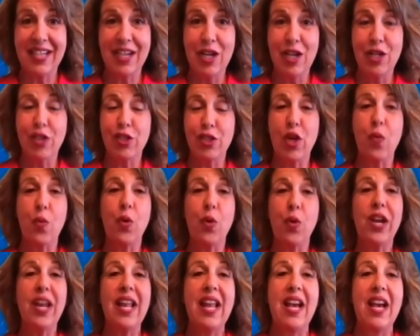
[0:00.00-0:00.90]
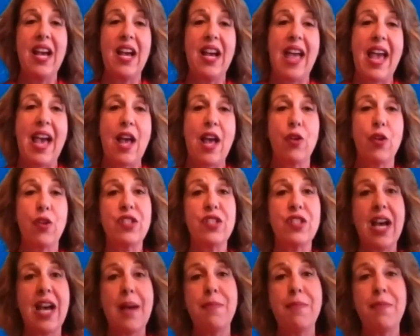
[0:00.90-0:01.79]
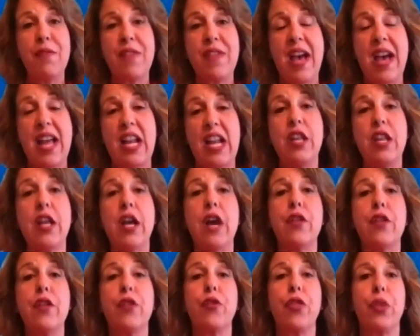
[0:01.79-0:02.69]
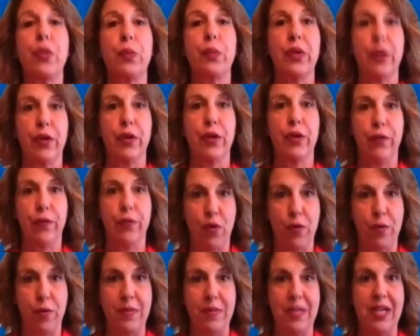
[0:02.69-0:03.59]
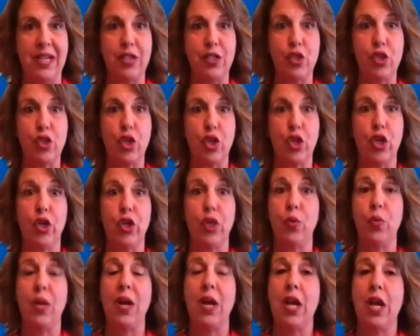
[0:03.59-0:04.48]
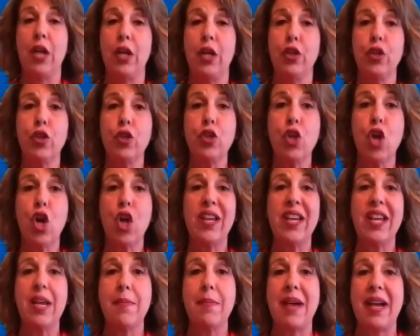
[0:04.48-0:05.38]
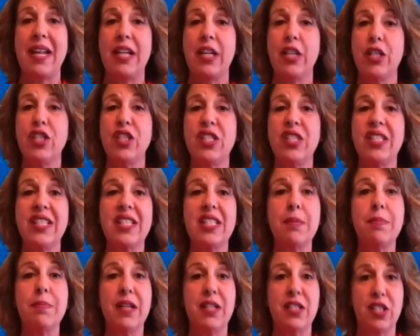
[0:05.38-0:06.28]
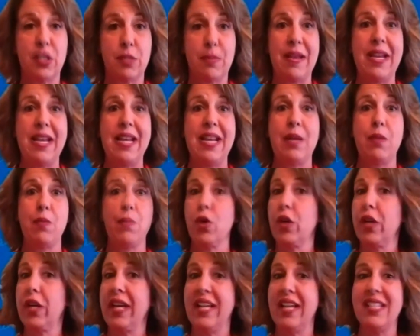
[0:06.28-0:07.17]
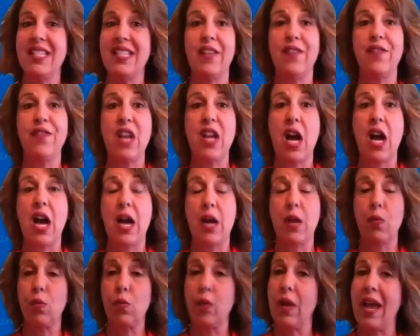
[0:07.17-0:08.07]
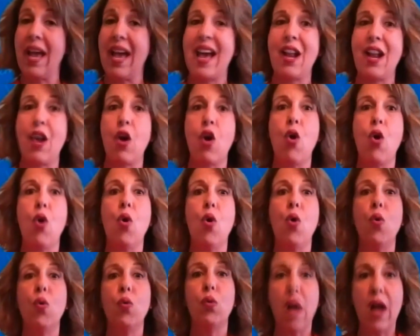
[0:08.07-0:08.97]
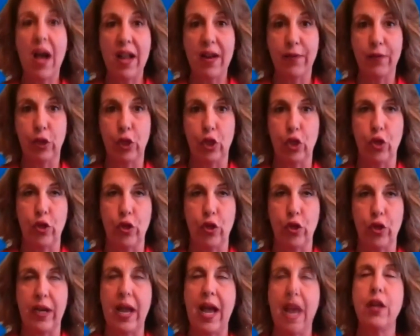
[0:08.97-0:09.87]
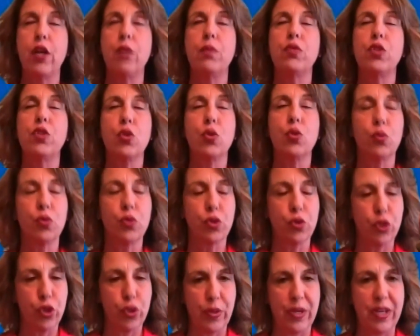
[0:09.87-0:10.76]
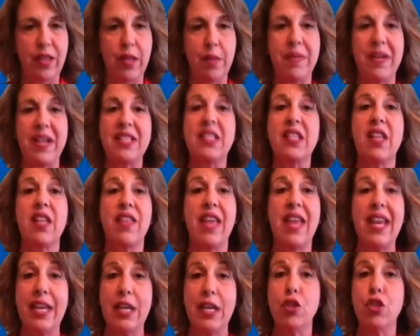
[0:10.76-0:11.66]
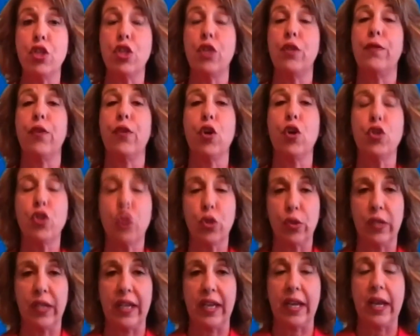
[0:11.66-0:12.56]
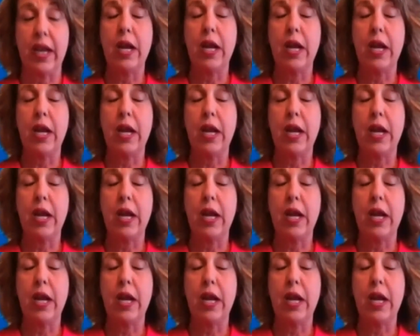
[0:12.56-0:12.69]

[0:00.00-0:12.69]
So we're gonna add on top of that another 3 or 4 months. So you're talking about a good 6 month span where kids have not had a whole lot of learning. I know schools are doing the best that they can do virtually.